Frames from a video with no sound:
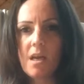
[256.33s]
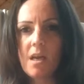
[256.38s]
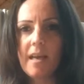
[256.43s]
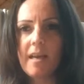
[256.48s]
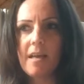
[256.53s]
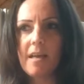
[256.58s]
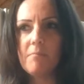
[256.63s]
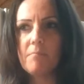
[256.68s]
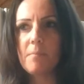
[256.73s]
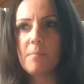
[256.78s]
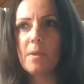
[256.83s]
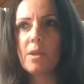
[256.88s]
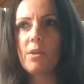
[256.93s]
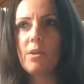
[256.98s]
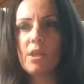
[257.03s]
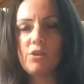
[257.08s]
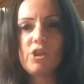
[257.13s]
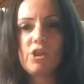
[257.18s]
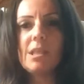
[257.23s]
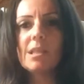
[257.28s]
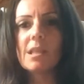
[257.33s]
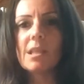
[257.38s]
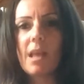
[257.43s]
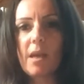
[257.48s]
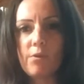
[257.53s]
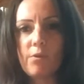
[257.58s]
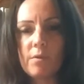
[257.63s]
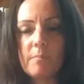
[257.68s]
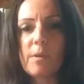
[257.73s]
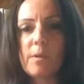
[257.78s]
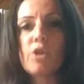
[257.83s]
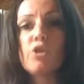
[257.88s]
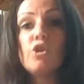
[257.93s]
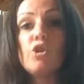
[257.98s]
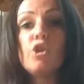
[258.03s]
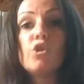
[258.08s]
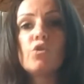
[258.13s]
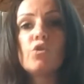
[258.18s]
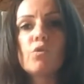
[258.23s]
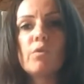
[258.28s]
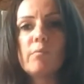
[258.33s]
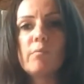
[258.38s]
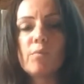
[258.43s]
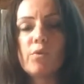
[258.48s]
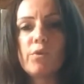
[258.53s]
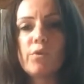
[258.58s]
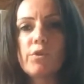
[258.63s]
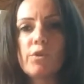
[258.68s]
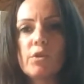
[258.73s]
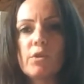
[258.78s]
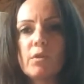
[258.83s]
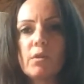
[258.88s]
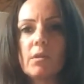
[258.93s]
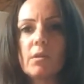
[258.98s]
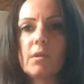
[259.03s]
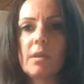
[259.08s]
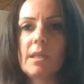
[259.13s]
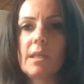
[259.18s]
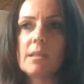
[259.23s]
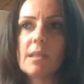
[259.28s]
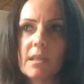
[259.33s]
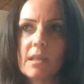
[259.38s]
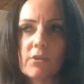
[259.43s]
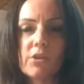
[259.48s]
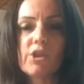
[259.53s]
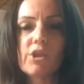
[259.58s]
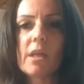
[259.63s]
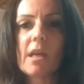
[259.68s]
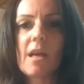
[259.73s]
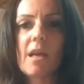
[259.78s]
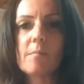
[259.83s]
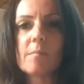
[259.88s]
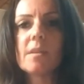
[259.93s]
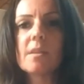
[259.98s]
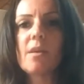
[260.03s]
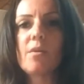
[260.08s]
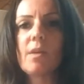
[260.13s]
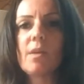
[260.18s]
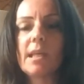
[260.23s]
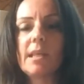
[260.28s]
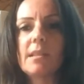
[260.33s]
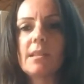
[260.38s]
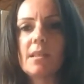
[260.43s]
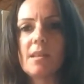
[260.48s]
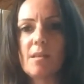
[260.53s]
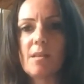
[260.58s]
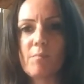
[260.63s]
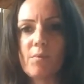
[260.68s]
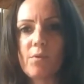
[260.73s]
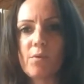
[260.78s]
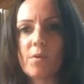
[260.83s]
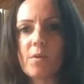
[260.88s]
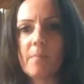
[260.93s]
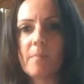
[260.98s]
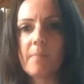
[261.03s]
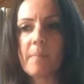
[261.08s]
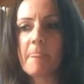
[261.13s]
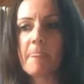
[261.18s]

And she's loud because she's so emotional until she calms down later in the book.